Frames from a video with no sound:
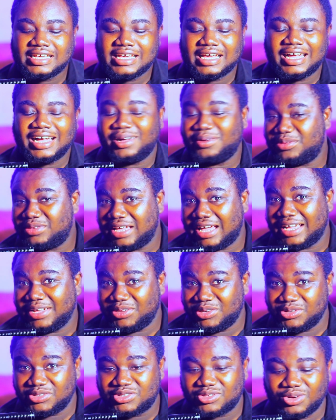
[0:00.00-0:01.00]
I
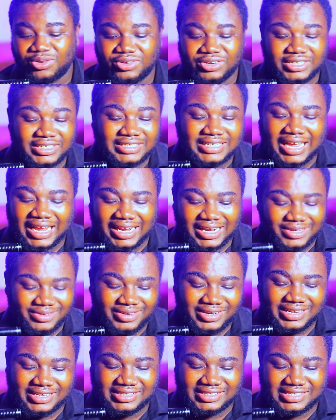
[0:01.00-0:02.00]
used only
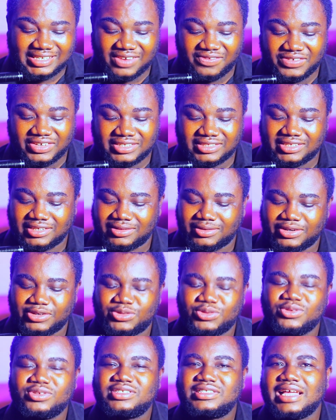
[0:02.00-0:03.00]
973.
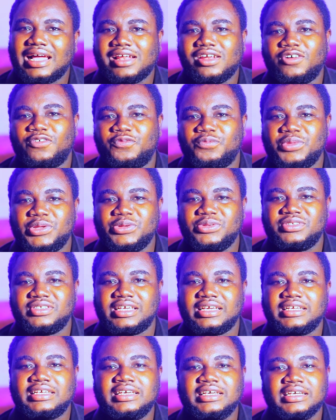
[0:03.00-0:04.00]
So style of
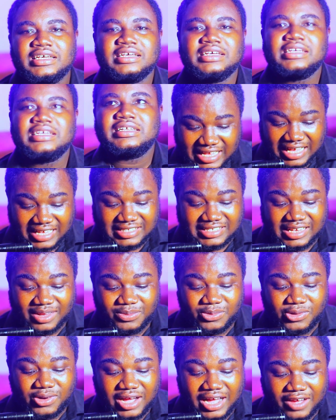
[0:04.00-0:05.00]
music,
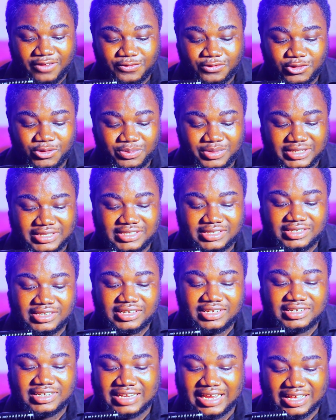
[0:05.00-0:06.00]
danceable Afrobeat
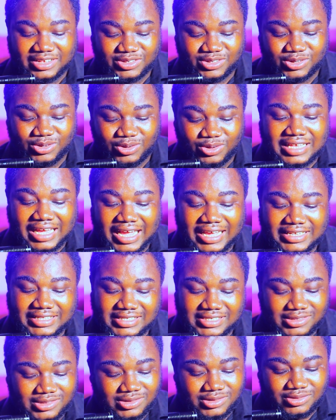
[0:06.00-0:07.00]
dancehall.
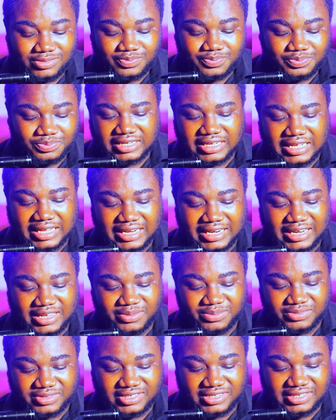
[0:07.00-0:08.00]
Title,
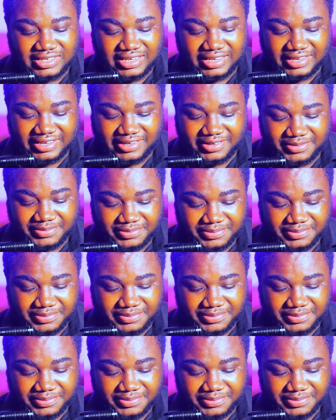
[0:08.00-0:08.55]
Galamsey.